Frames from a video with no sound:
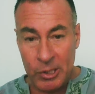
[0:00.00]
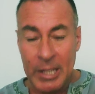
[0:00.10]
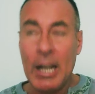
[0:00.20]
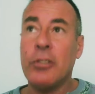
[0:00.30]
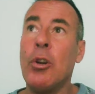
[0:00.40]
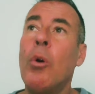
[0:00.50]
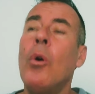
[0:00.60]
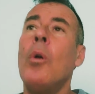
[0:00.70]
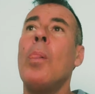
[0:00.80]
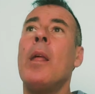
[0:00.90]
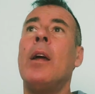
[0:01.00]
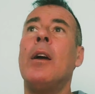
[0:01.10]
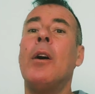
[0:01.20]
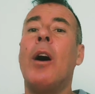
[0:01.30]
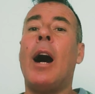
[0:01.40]
sent out. So
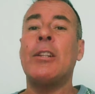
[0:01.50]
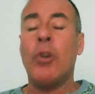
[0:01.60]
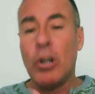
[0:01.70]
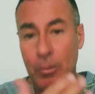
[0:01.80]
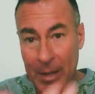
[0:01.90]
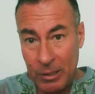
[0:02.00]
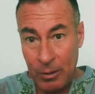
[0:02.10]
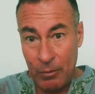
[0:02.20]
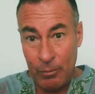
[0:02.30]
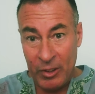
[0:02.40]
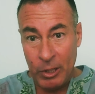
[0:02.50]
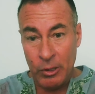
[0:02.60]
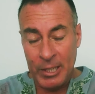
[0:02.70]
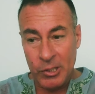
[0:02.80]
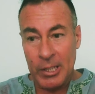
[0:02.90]
I talked about the video
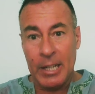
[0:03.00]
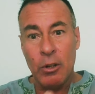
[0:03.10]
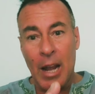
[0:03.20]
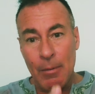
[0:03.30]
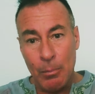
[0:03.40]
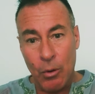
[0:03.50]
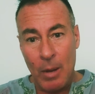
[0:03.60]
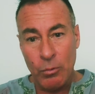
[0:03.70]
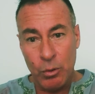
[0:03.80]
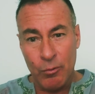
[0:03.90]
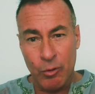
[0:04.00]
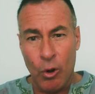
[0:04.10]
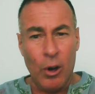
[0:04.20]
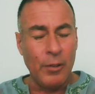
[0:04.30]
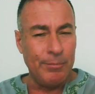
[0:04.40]
yesterday. They're having problems with
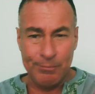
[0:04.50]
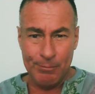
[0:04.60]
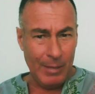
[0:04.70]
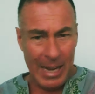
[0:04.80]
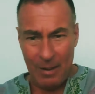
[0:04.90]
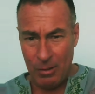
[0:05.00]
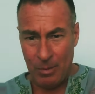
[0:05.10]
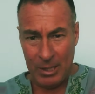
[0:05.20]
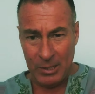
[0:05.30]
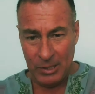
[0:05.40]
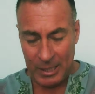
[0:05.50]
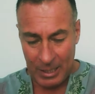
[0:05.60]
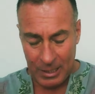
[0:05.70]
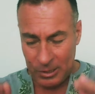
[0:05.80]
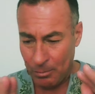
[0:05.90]
fraud. Everybody's
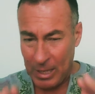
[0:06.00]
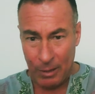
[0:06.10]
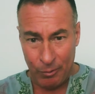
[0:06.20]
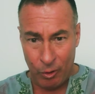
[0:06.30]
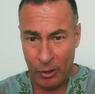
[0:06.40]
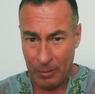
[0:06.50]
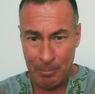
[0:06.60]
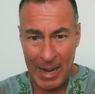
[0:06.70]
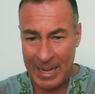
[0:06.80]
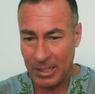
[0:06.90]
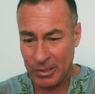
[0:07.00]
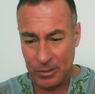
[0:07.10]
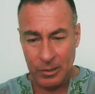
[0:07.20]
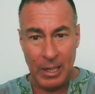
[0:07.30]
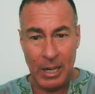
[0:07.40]
getting some kind of fraud. The
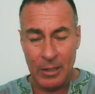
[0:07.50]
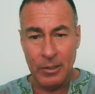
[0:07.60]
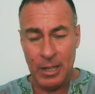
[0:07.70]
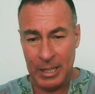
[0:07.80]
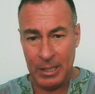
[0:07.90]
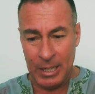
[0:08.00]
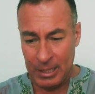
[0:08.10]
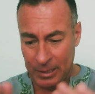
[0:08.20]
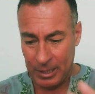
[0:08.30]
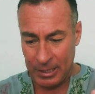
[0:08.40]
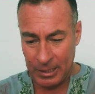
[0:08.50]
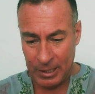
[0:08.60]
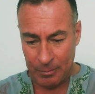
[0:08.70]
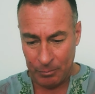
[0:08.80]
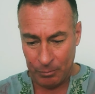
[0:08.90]
banks, that.
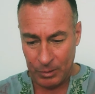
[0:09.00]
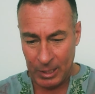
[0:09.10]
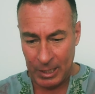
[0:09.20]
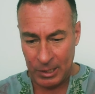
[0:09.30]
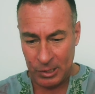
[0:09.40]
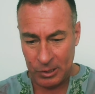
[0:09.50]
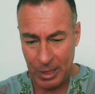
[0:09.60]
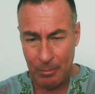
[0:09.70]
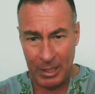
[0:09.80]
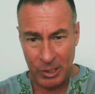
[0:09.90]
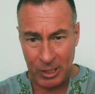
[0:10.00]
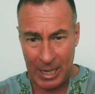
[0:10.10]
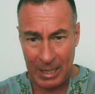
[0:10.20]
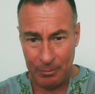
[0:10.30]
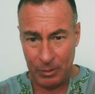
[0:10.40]
And the stimulus
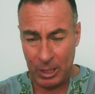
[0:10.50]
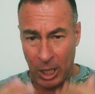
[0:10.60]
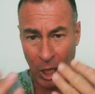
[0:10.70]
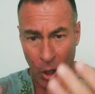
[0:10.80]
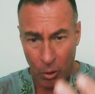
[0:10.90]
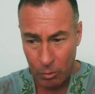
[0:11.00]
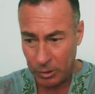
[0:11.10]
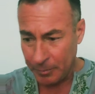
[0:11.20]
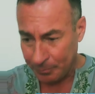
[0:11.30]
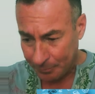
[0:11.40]
got cloned.